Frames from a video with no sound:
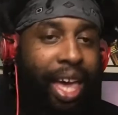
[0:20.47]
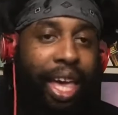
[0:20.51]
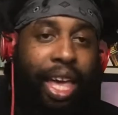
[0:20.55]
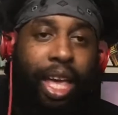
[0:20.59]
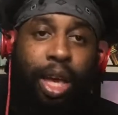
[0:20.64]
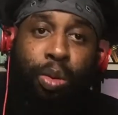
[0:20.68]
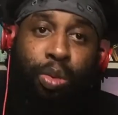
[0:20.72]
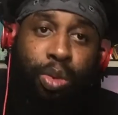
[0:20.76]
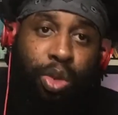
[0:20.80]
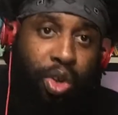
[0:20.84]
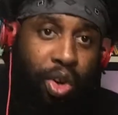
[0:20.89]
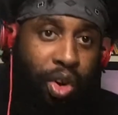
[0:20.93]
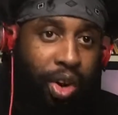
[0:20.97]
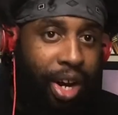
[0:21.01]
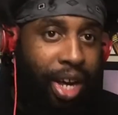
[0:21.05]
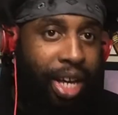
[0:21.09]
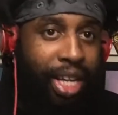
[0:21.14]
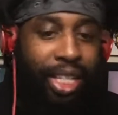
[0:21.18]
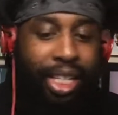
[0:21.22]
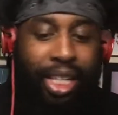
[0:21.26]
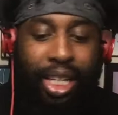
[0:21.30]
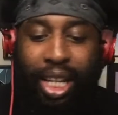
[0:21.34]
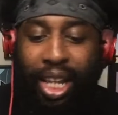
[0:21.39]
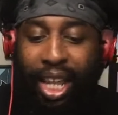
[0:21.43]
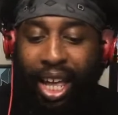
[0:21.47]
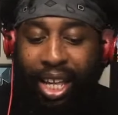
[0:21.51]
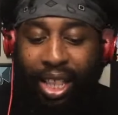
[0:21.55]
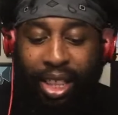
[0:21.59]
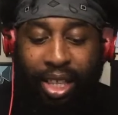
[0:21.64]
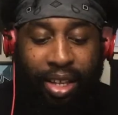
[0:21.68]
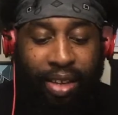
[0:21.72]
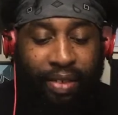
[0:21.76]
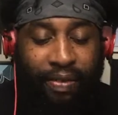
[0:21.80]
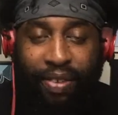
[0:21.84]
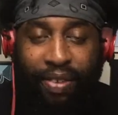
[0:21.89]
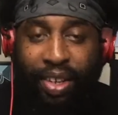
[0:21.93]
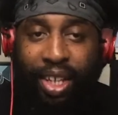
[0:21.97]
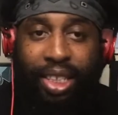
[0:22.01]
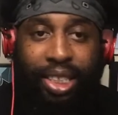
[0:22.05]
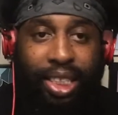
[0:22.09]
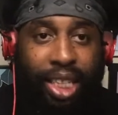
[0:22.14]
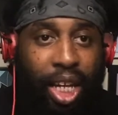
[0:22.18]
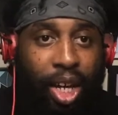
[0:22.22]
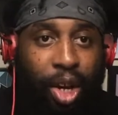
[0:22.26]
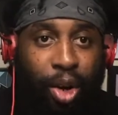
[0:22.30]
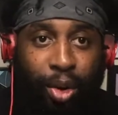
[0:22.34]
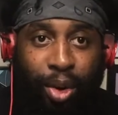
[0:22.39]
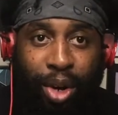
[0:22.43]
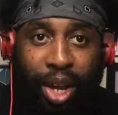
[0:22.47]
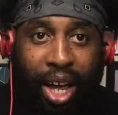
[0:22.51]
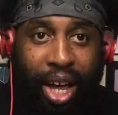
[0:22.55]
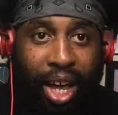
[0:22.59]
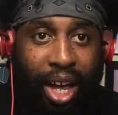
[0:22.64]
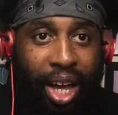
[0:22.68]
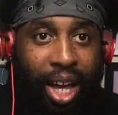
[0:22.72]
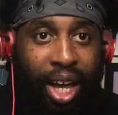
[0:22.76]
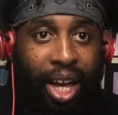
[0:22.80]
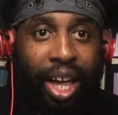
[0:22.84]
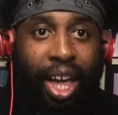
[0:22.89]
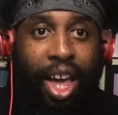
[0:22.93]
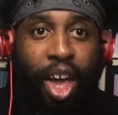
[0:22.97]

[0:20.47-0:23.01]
It was crazy, like the events that go down